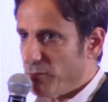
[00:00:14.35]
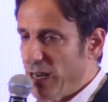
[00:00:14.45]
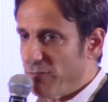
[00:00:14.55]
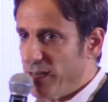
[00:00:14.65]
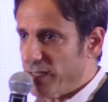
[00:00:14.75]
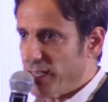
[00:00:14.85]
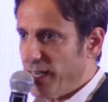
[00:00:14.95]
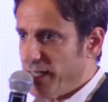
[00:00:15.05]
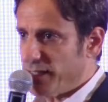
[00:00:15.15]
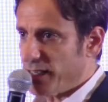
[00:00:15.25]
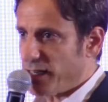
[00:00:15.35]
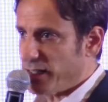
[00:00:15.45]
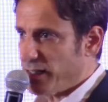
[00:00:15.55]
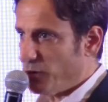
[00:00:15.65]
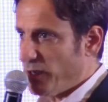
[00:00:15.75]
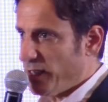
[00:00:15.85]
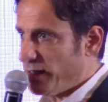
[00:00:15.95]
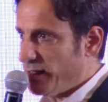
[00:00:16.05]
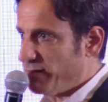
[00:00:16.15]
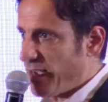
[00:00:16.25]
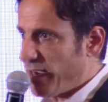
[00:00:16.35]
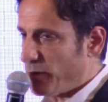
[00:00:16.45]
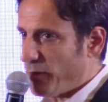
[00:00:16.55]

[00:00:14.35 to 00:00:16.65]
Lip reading: We are vertically integrated. We design,